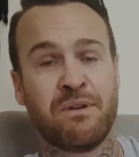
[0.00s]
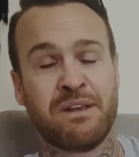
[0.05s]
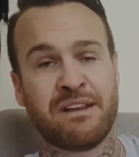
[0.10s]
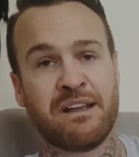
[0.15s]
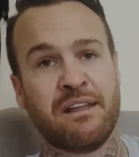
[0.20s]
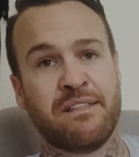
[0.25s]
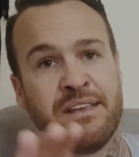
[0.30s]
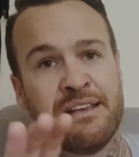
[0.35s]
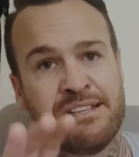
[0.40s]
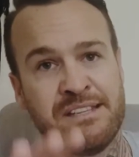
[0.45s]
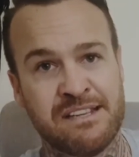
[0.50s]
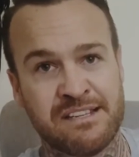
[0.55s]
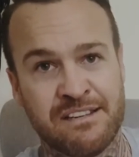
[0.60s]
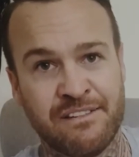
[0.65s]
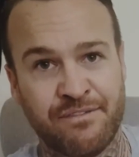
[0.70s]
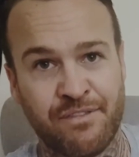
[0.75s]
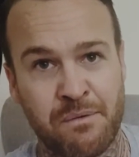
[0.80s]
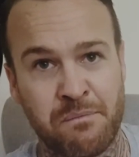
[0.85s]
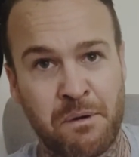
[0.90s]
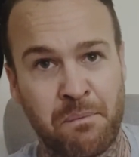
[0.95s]
Now, this isn't
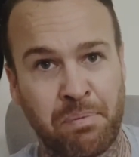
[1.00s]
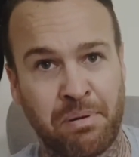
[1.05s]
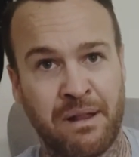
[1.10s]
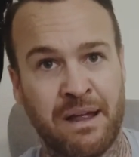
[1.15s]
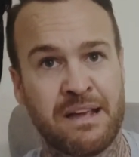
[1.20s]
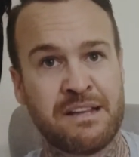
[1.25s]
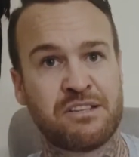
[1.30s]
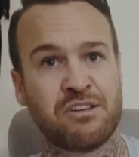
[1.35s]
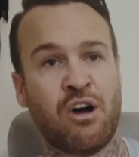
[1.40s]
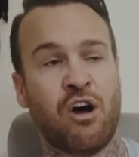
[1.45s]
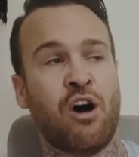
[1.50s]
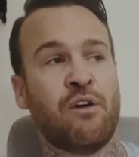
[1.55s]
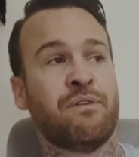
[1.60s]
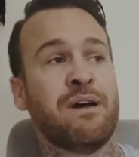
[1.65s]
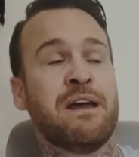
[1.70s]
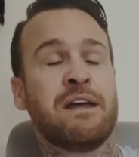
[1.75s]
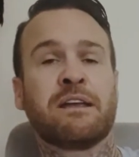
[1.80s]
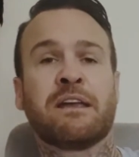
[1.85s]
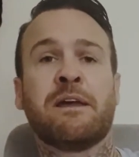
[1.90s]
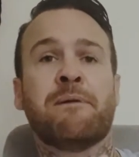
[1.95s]
from a place of
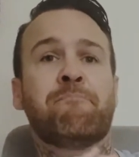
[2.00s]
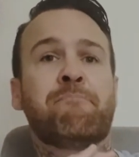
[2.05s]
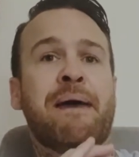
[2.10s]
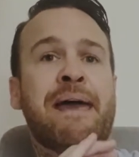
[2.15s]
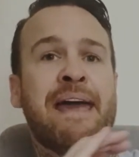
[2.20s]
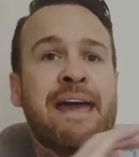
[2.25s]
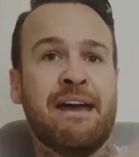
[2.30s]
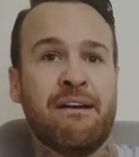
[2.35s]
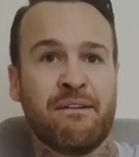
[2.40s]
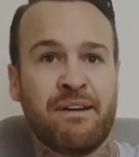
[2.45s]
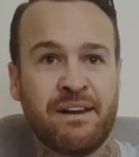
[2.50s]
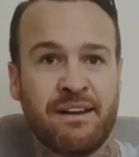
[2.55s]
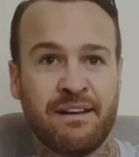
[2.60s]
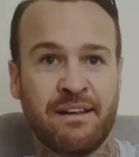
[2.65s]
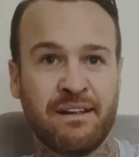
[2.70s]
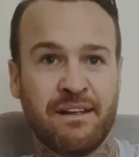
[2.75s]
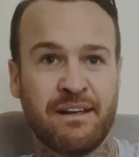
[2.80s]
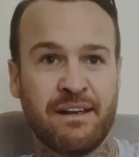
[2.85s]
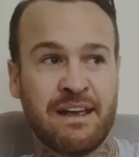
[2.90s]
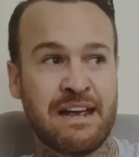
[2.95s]
comparing.
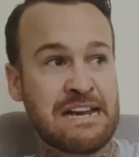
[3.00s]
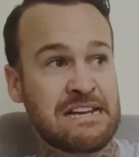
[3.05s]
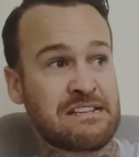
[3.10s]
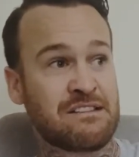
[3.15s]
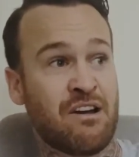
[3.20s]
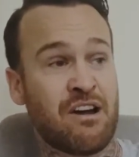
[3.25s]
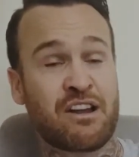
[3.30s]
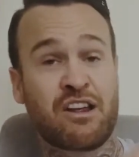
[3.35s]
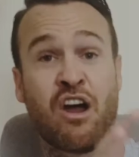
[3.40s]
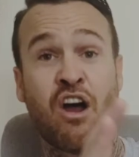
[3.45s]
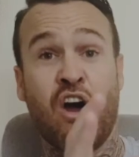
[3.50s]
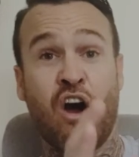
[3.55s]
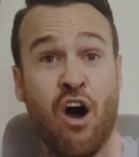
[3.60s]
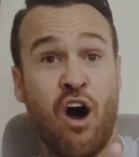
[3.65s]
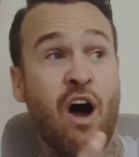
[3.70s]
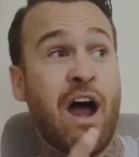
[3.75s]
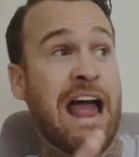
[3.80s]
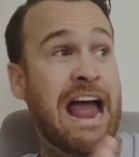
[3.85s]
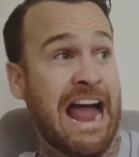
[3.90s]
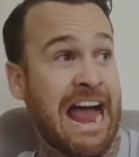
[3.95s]
It's like,
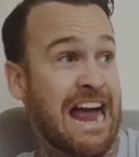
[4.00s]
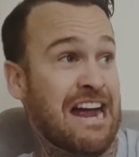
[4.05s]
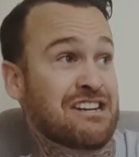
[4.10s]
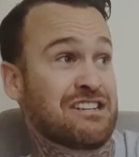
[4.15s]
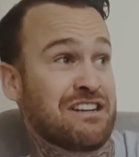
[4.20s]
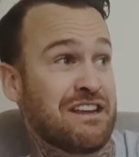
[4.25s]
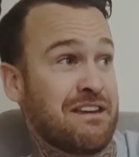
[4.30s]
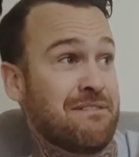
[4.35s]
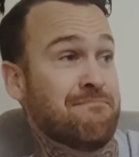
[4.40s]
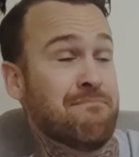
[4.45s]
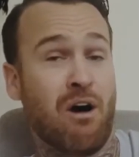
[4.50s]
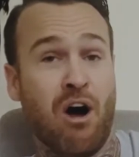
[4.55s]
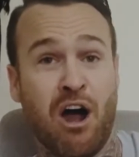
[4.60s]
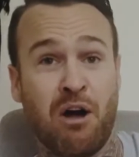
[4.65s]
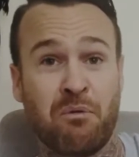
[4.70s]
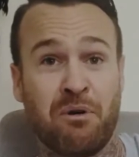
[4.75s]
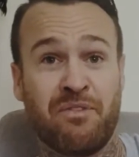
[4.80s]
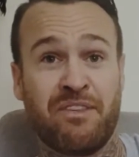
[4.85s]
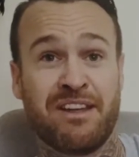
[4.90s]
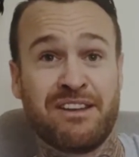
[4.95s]
I actually admire
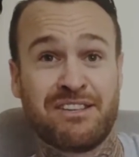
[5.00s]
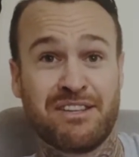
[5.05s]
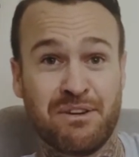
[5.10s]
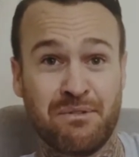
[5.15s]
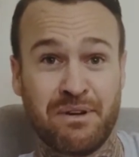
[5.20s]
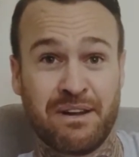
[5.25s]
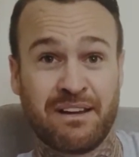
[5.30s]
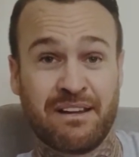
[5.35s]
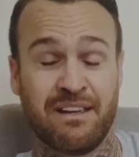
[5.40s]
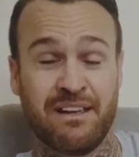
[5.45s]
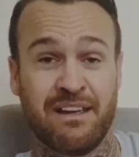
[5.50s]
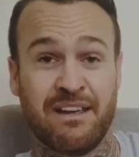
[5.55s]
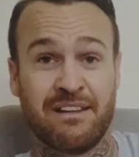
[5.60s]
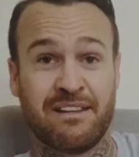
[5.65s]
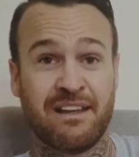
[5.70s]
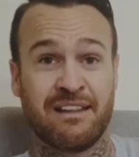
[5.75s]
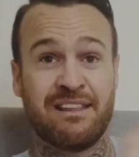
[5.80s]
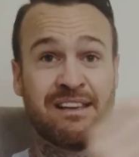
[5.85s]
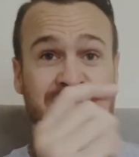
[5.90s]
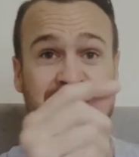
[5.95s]
what they're doing. Now,
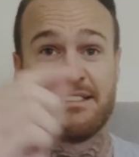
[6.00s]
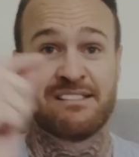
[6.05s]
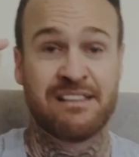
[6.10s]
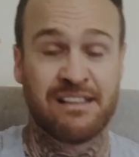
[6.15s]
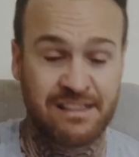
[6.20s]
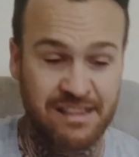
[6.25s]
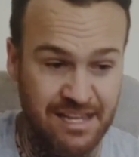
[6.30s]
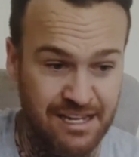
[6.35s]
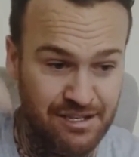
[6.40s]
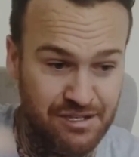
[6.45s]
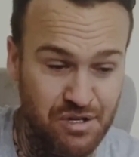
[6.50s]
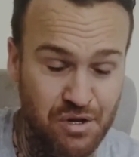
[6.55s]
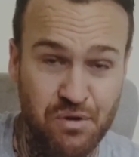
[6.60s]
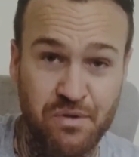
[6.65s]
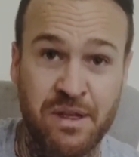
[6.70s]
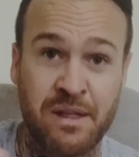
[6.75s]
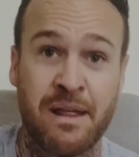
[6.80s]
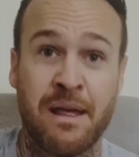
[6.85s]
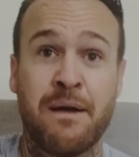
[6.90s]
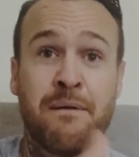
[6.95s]
this is the thing too,
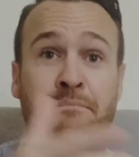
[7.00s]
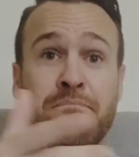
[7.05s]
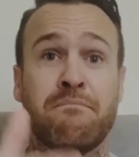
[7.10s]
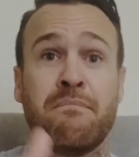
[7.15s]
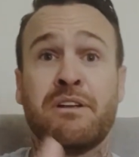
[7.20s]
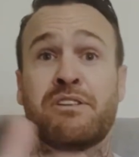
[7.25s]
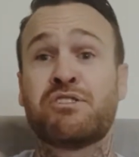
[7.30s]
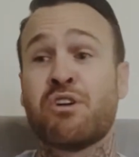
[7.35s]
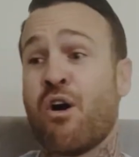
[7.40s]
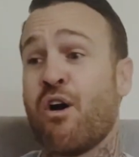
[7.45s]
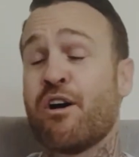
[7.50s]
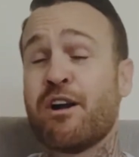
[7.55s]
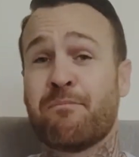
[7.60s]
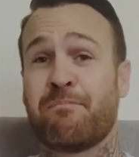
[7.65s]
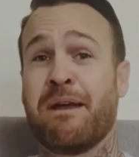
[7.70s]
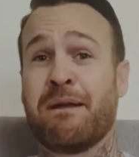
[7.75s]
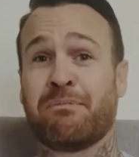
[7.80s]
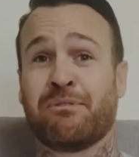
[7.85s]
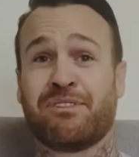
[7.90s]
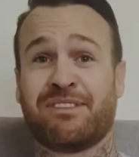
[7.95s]
that majority of
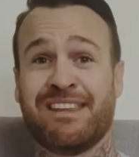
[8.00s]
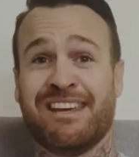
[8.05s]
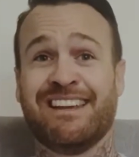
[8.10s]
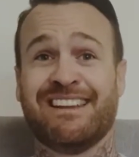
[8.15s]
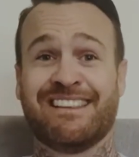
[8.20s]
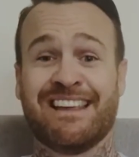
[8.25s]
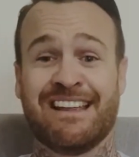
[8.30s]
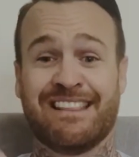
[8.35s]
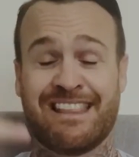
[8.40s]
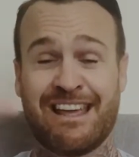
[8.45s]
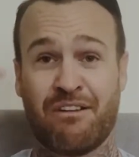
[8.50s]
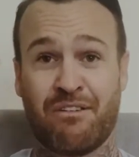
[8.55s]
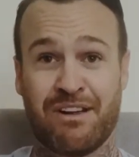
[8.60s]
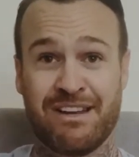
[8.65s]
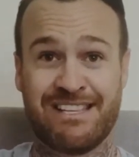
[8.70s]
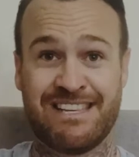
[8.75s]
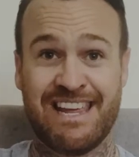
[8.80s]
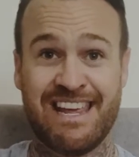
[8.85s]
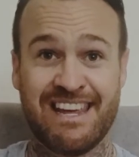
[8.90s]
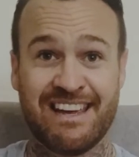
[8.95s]
people think that their
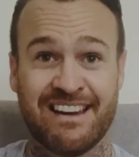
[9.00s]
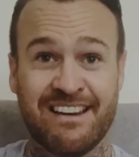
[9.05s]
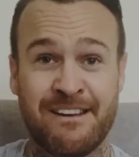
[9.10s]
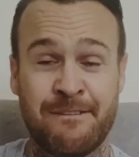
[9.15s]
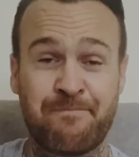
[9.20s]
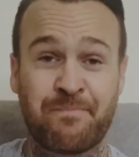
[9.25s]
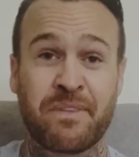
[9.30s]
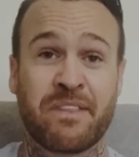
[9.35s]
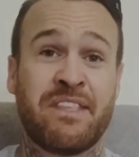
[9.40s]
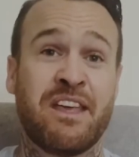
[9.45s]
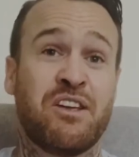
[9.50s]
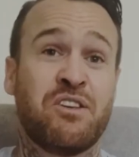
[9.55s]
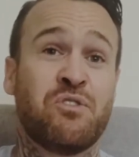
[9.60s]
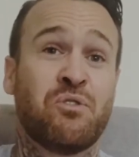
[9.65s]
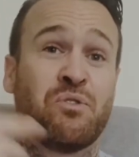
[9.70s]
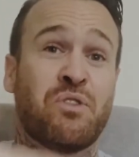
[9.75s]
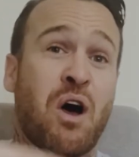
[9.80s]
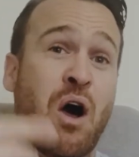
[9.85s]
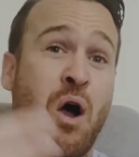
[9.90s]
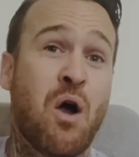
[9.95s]
idea, that you're
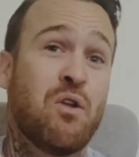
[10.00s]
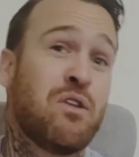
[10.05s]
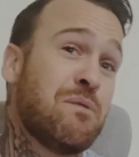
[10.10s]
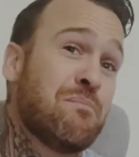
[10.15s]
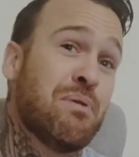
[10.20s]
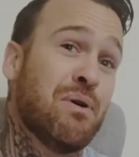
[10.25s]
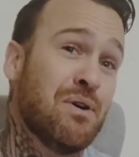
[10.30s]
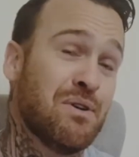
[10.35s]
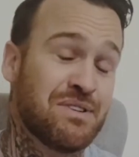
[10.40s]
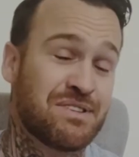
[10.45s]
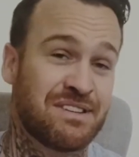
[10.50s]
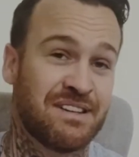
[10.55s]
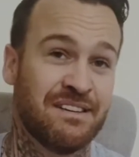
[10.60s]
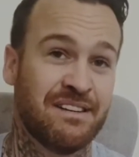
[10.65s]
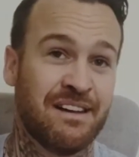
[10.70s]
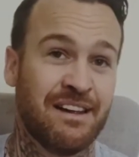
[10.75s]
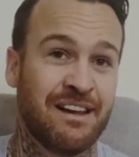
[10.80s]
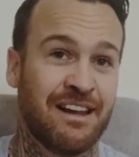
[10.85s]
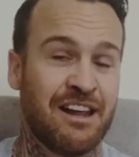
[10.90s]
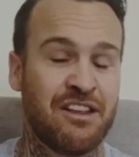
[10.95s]
the only person
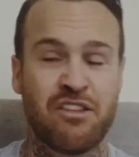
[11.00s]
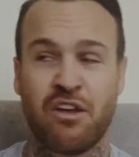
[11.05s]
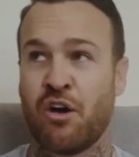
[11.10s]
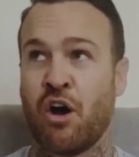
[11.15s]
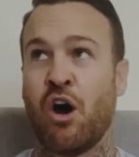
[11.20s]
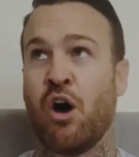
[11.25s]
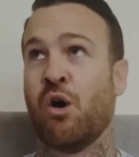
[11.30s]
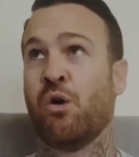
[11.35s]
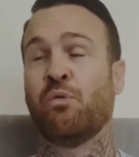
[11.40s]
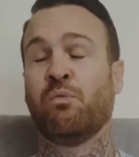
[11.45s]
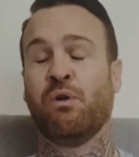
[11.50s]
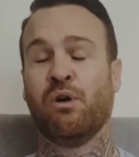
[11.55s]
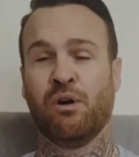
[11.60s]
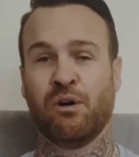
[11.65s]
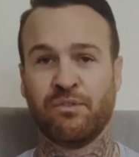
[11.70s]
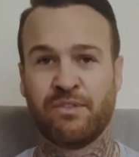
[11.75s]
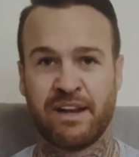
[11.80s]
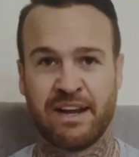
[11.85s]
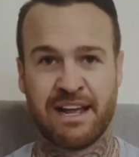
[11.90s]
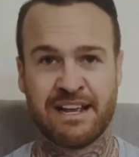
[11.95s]
in the whole
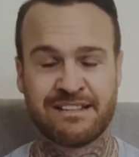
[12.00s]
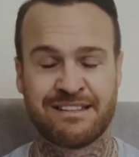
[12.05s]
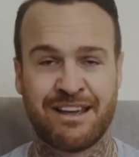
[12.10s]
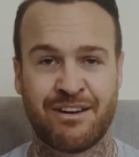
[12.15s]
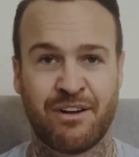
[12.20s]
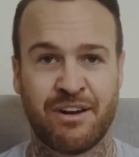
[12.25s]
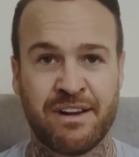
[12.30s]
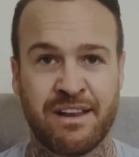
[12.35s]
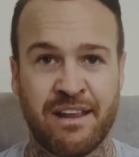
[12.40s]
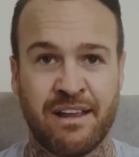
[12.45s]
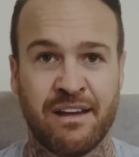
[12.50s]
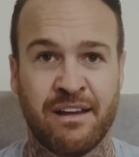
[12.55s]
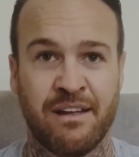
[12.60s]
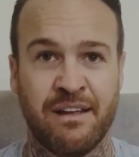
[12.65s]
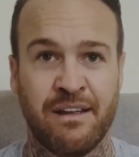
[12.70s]
world that has that idea.